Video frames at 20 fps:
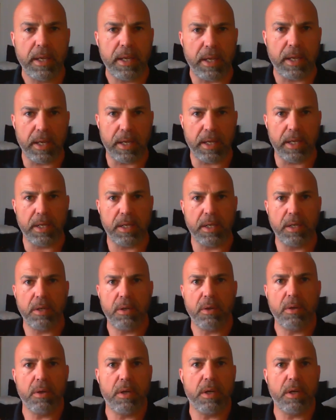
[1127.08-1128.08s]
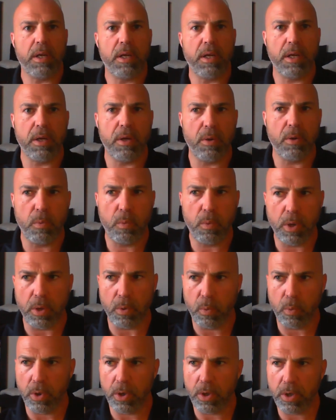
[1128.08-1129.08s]
And what
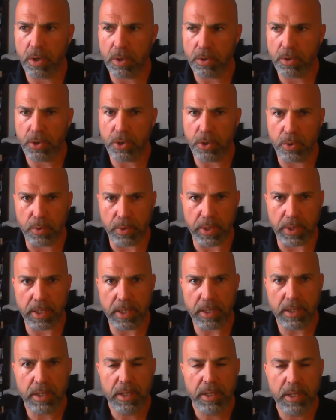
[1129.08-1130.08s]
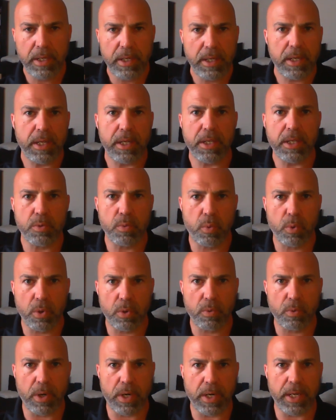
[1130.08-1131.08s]
we're doing is
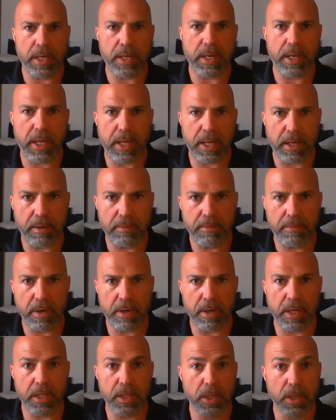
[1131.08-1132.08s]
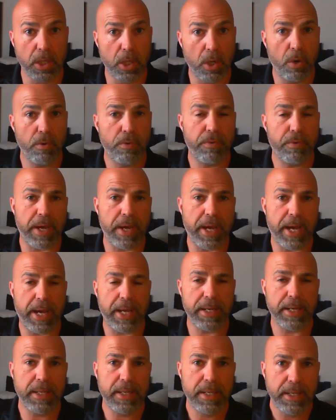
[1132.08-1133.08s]
we're running a very low
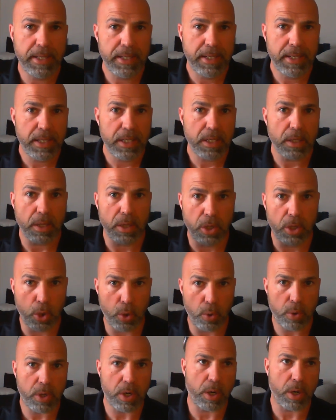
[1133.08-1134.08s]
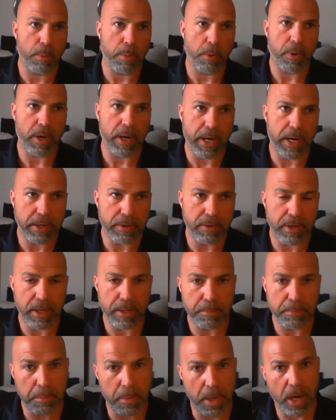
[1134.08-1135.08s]
fat, low
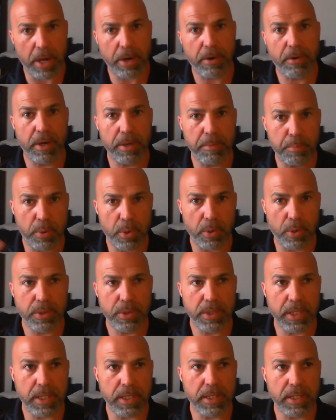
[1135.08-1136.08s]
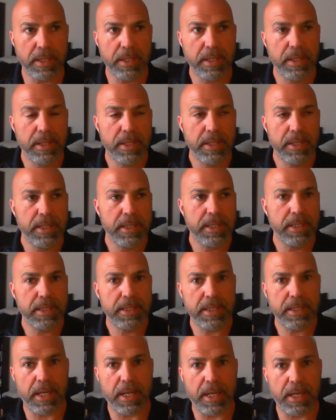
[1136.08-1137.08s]
carbohydrate, moderate protein
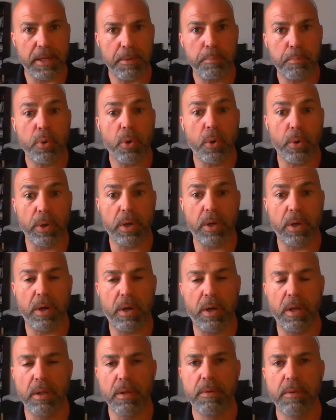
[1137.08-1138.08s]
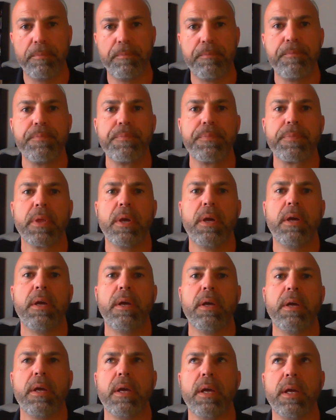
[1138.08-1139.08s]
protocol.
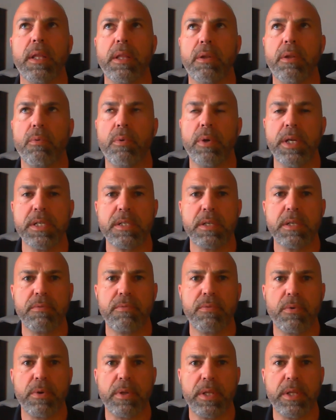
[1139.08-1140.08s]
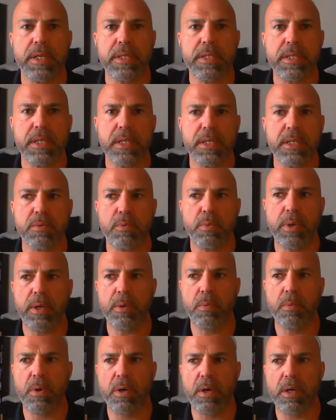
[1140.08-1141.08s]
And the reason for this is we
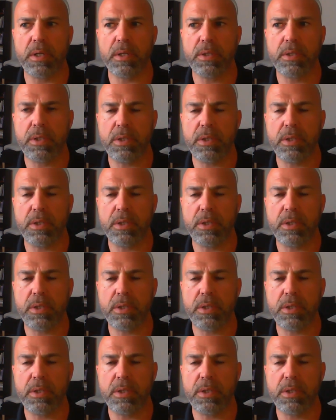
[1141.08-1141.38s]
want